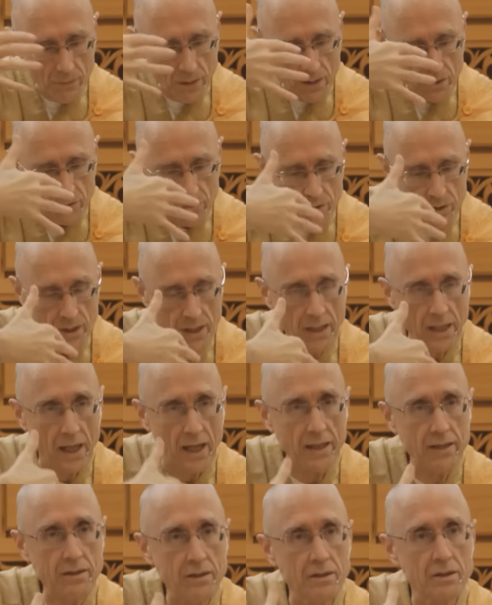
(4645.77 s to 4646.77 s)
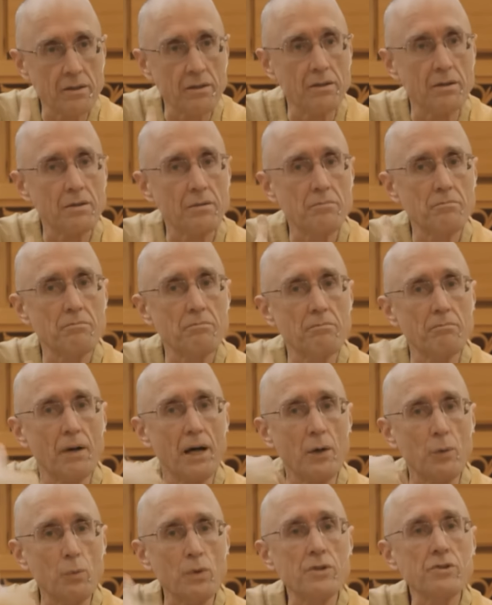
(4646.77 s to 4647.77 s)
You say, my
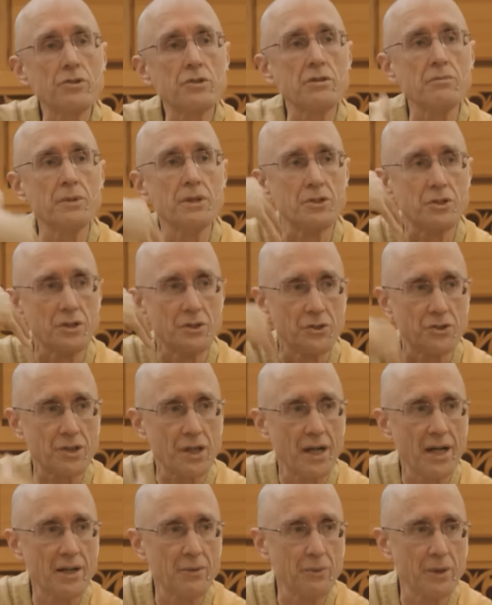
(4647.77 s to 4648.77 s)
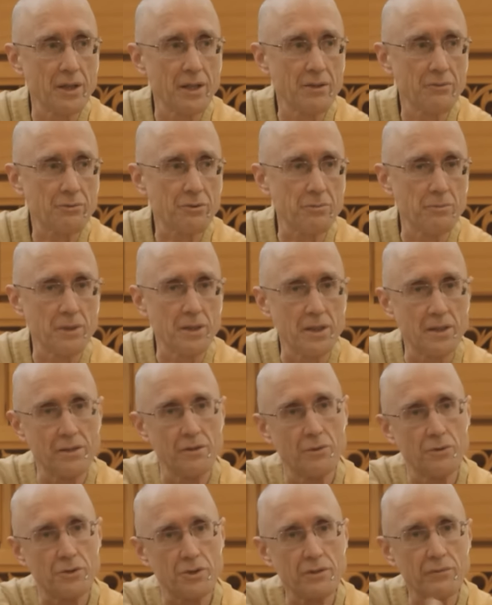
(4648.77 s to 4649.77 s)
wisdom is inside waiting for me and
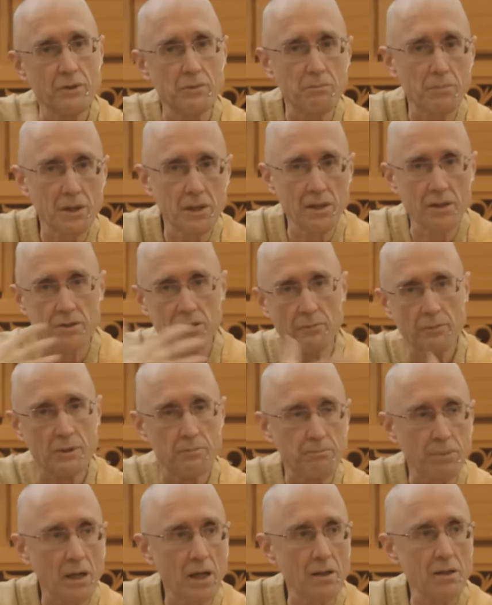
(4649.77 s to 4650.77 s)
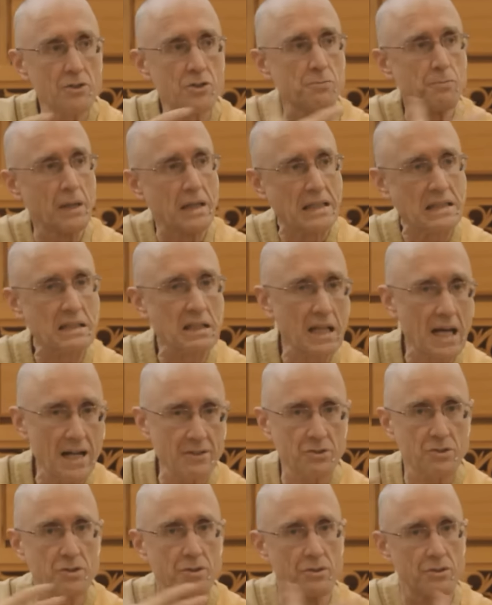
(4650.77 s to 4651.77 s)
those living beings. I'm going to polish my
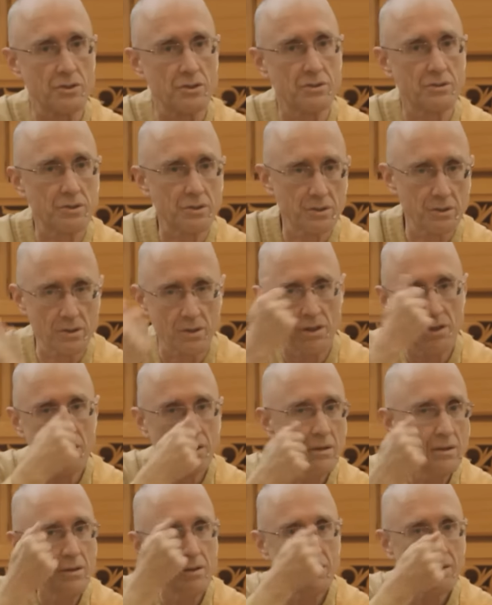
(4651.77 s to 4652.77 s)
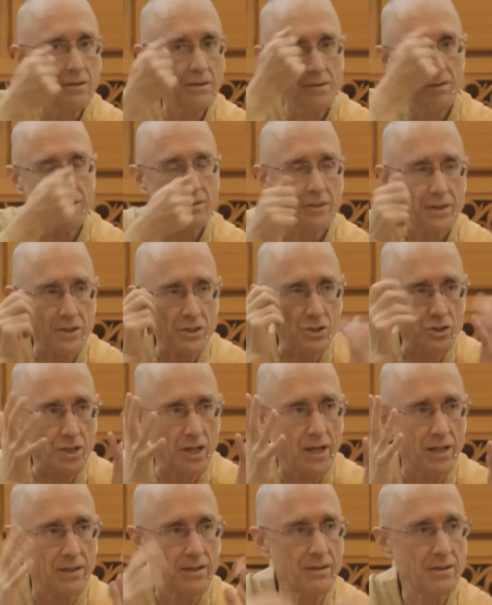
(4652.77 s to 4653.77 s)
glasses until they
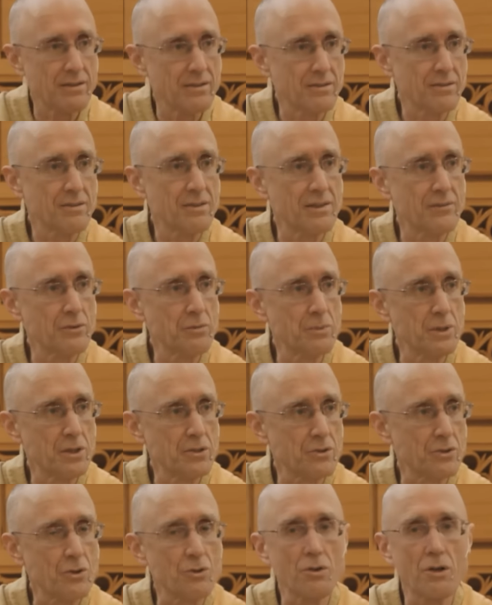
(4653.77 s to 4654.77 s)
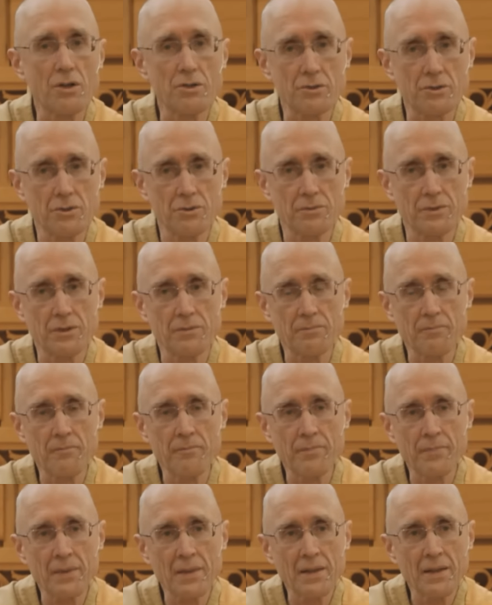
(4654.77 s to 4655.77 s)
shine. Living beings are crossed over.
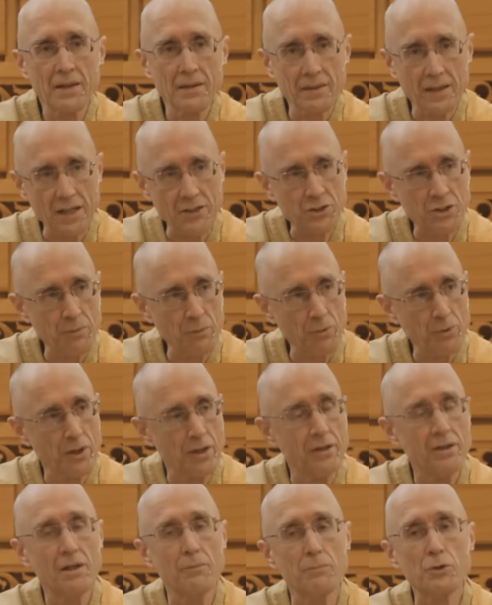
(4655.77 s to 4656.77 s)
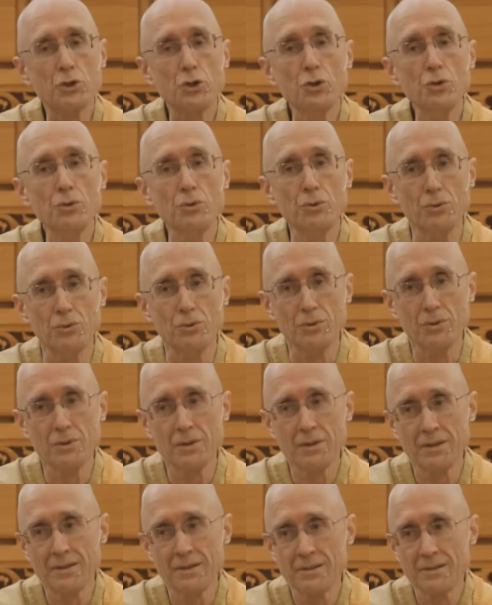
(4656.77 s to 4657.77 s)
That's number one. Number two,
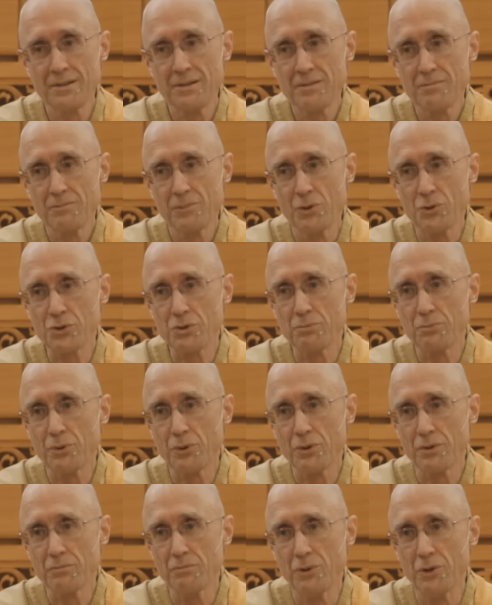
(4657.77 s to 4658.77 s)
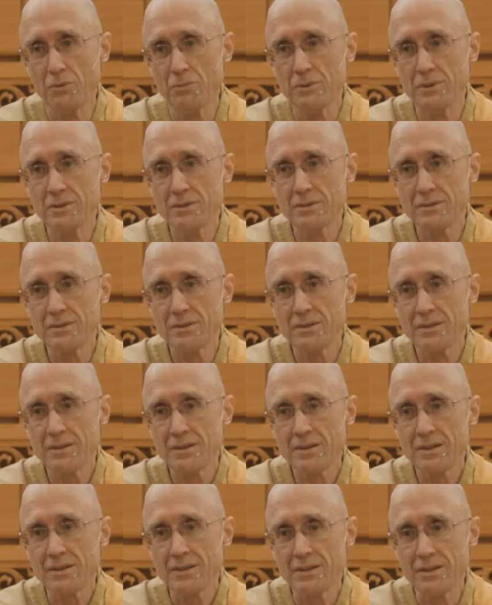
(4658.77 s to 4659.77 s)
most important moment,
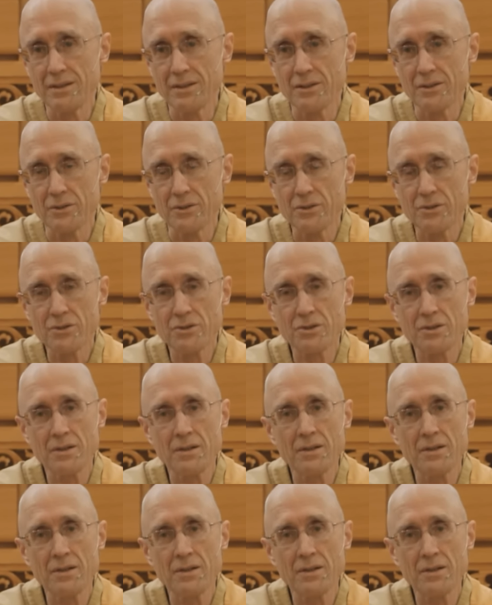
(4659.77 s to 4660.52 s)
is